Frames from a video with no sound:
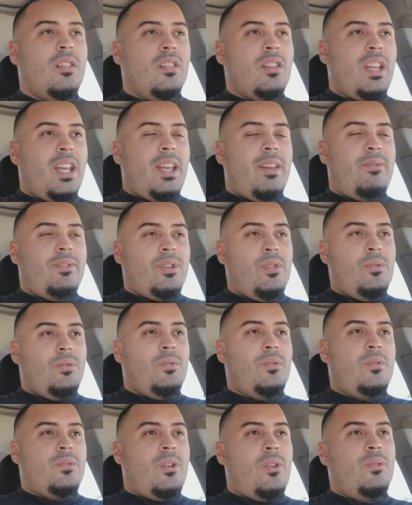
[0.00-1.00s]
If you
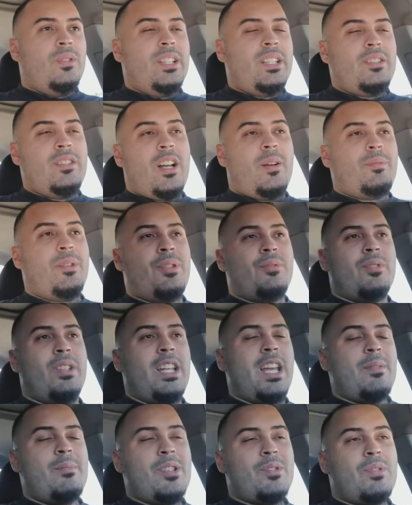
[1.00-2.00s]
only stop at 3
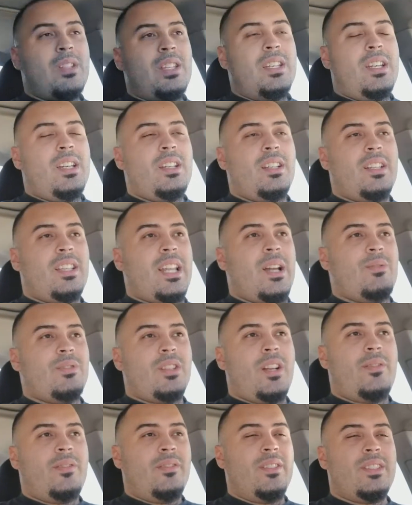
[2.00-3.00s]
damage with it, that was
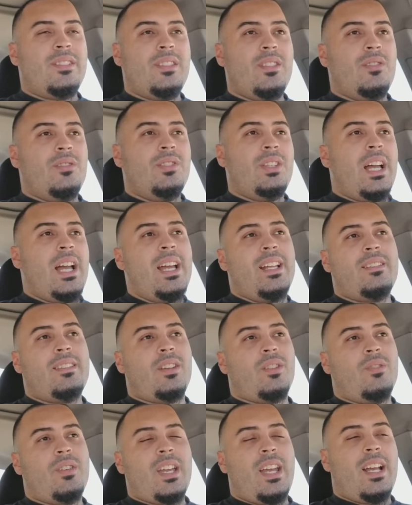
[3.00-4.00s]
off of a single die, it's like,
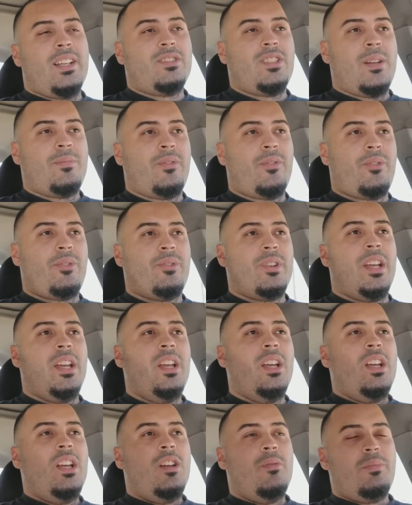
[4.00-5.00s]
okay, I stopped for 3.
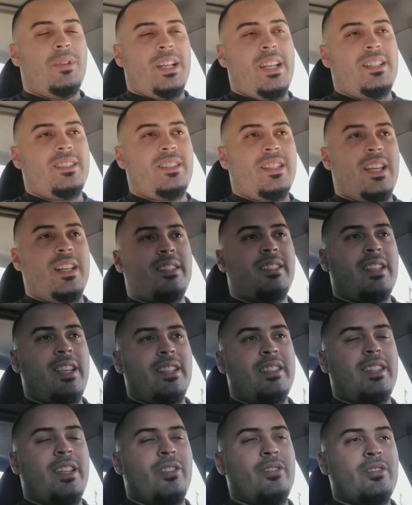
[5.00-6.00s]
But
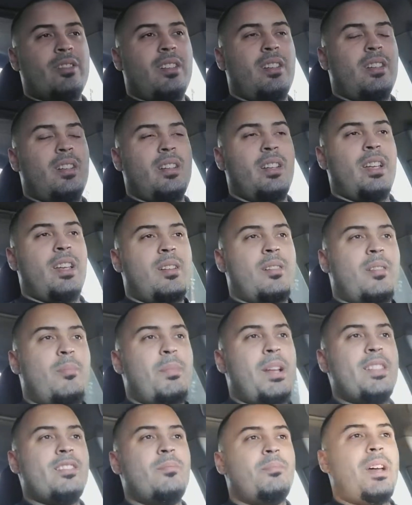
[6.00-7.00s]
there's an
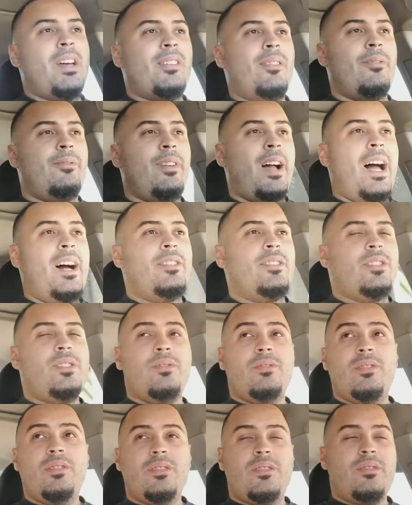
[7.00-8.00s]
immense amount of value
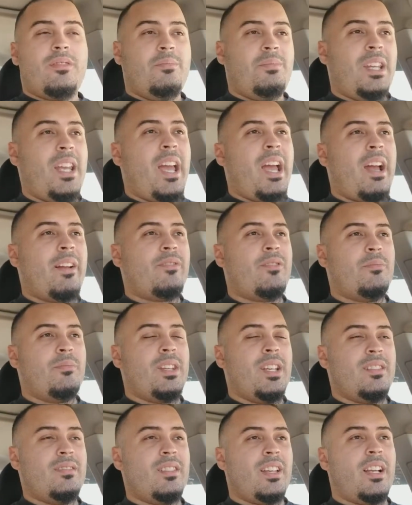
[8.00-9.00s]
to be had from
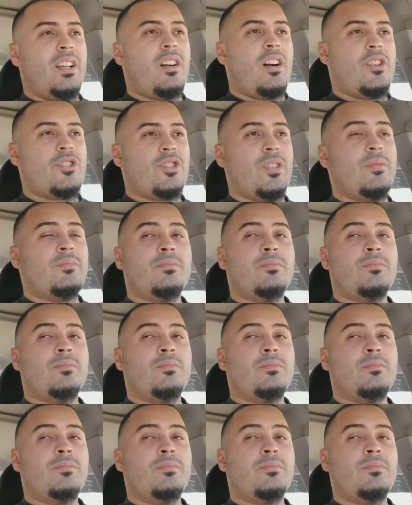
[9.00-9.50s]
things like caution,